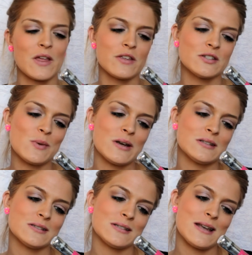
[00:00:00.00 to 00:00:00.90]
This one
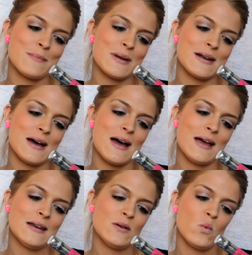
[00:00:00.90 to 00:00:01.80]
is number
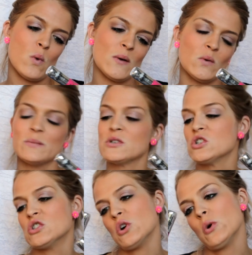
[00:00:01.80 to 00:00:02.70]
9, One Woman
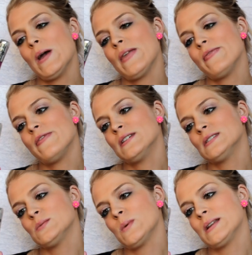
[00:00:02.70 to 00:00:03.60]
Show, and
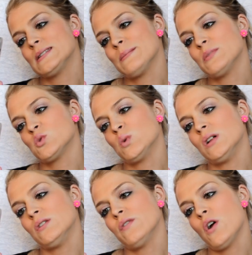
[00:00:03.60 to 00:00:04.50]
this one is number
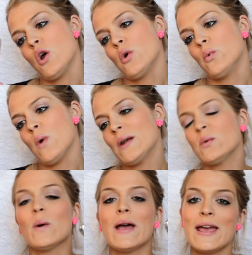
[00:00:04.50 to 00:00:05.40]
12,
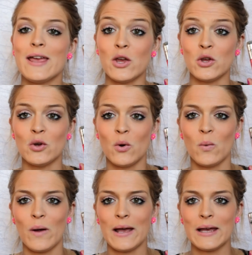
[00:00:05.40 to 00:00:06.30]
Runway Your
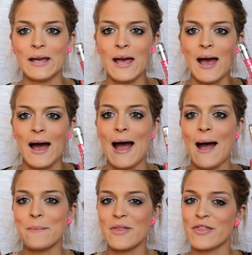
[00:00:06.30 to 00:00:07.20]
Way.
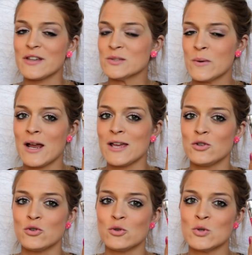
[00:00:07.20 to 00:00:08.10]
This one I
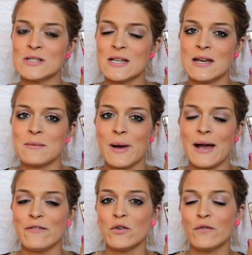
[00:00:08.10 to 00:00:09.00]
used in
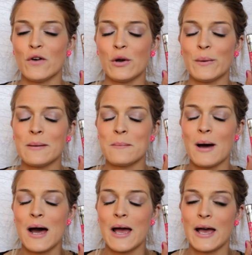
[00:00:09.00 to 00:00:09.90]
my, if you're following
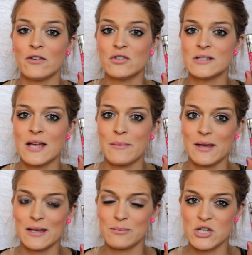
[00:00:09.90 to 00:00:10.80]
my 100 day
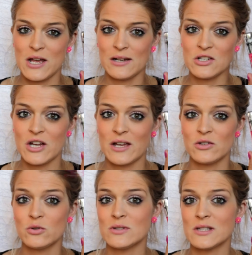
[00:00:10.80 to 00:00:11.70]
makeup challenge, I
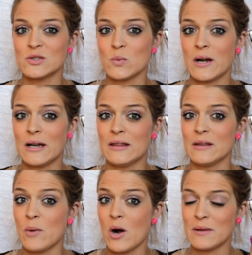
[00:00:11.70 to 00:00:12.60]
used this one in
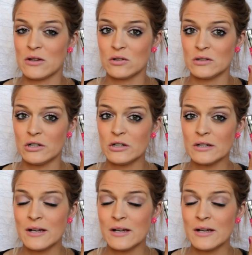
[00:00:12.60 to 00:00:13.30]
the Barbie girl look.